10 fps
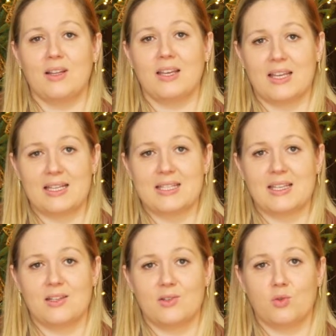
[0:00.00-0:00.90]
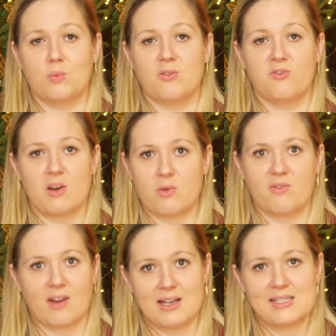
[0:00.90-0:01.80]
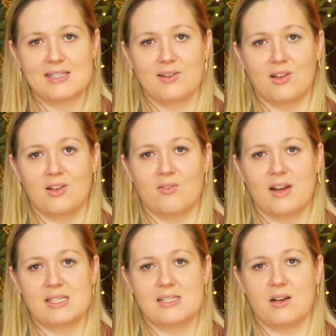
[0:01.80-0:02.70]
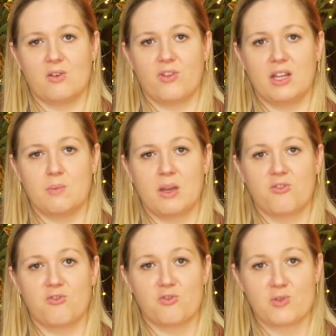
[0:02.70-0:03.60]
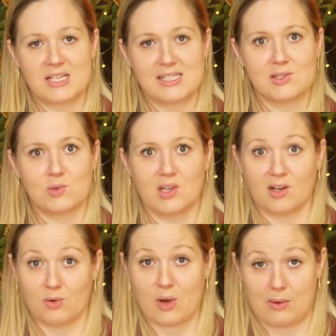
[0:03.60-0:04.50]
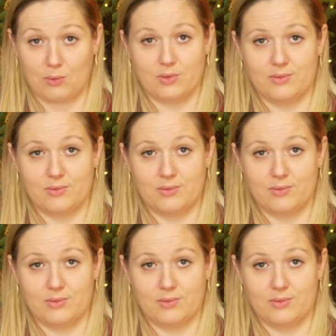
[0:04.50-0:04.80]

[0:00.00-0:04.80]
kids needed to be very fast, otherwise their feet may freeze to the ground.